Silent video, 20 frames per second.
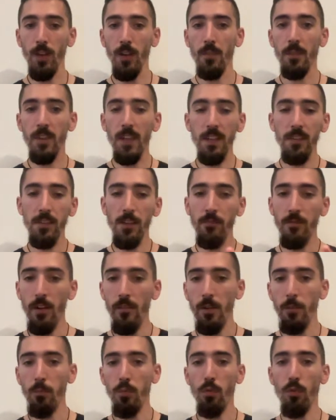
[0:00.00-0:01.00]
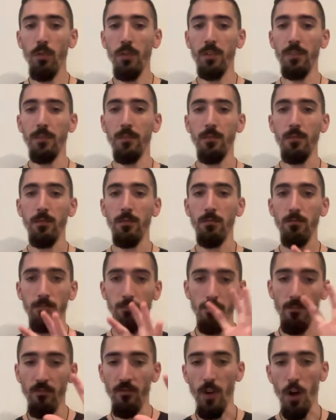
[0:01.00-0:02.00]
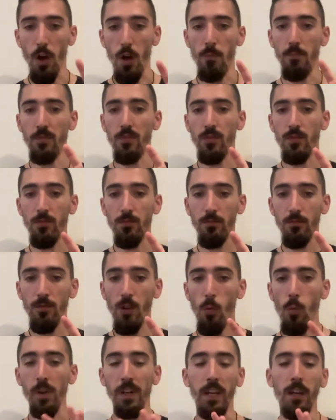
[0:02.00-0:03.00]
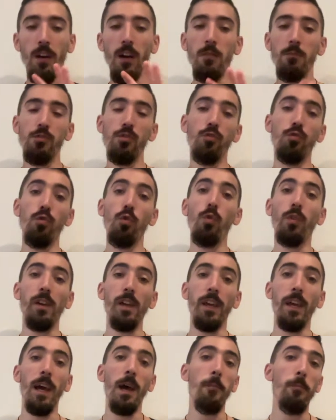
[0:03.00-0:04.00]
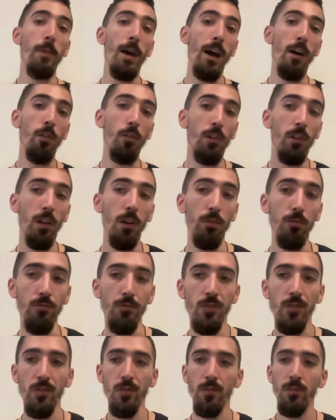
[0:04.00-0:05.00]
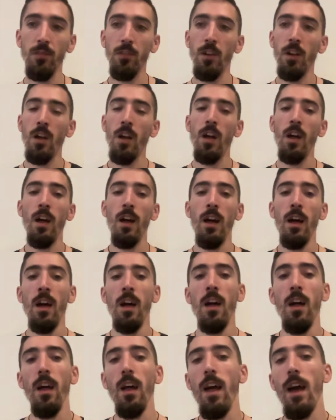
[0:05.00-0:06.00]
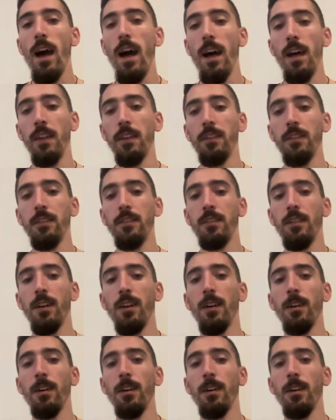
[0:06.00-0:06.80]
these are very important verbs when it comes to talking about clothes. And